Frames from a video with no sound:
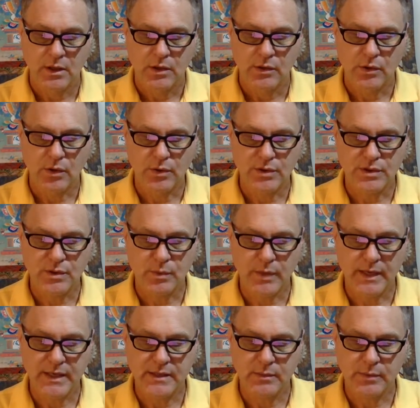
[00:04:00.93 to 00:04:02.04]
Notice the
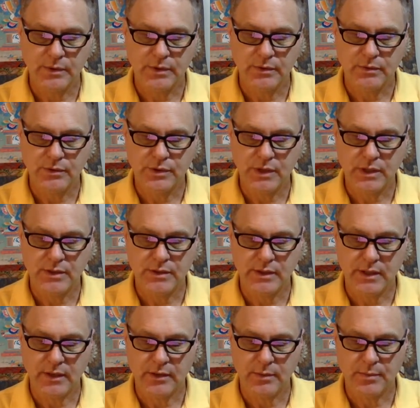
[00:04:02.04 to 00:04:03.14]
ways in which you judge the other